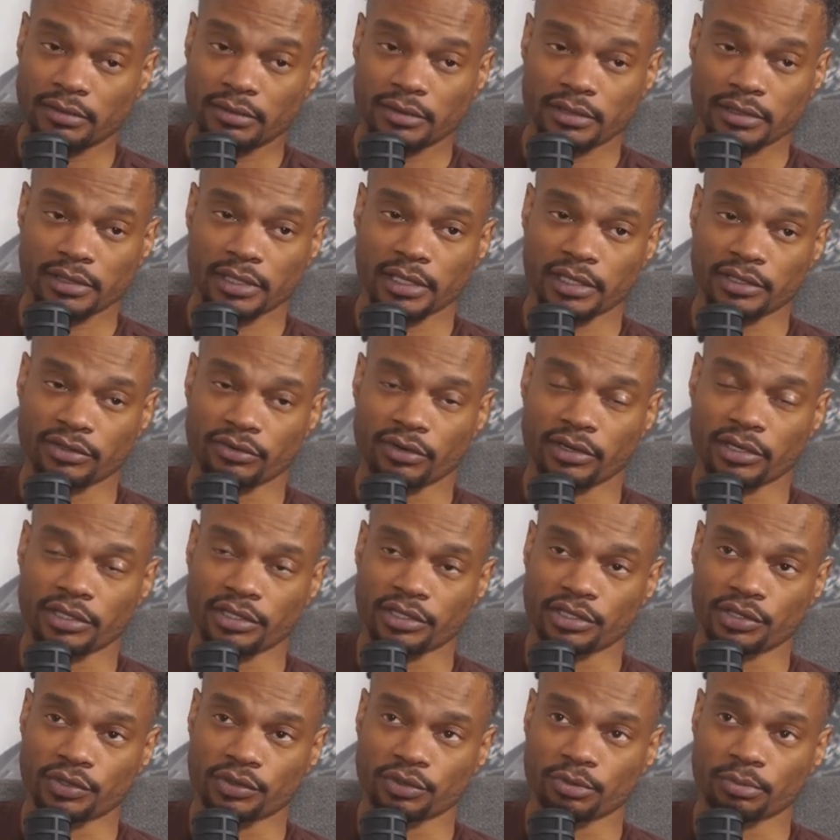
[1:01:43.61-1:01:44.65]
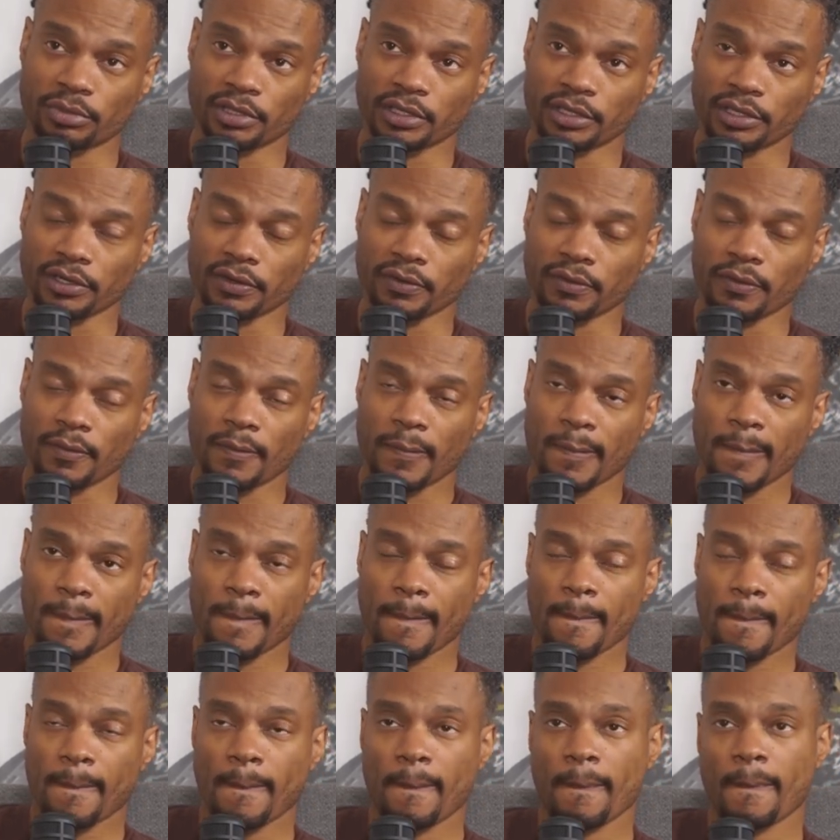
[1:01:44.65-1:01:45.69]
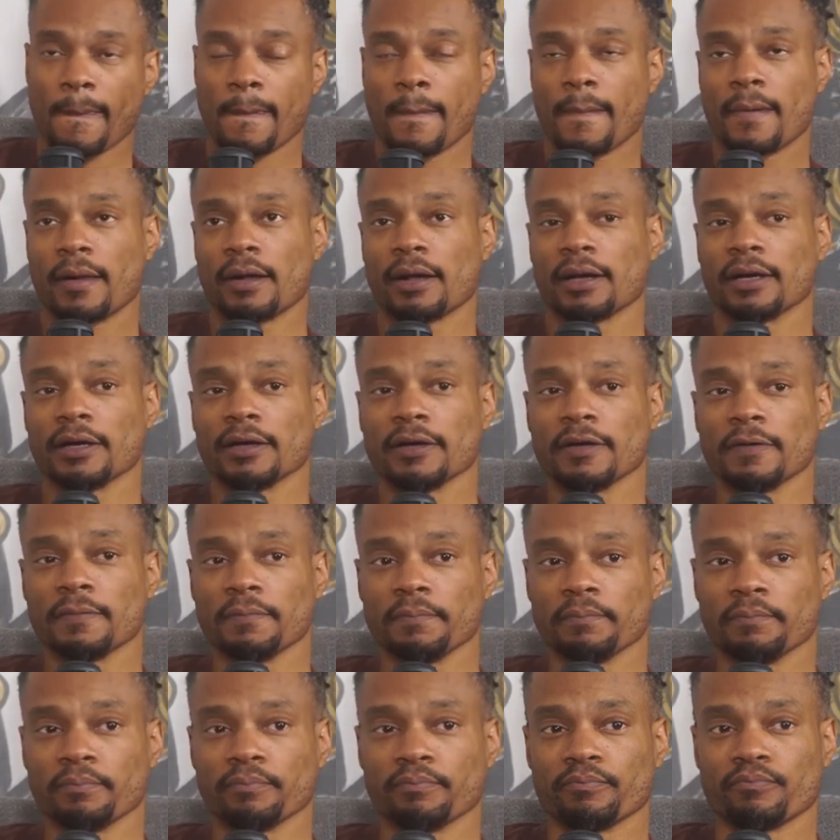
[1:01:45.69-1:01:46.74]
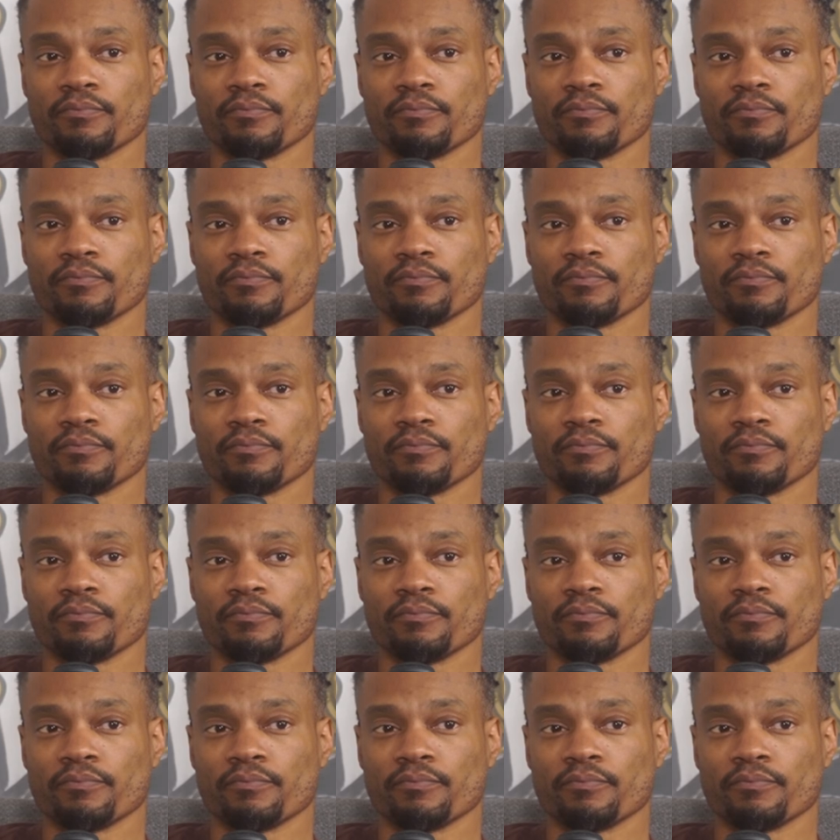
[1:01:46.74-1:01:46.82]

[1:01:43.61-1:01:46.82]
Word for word: It's not as great as it used to be now. Um,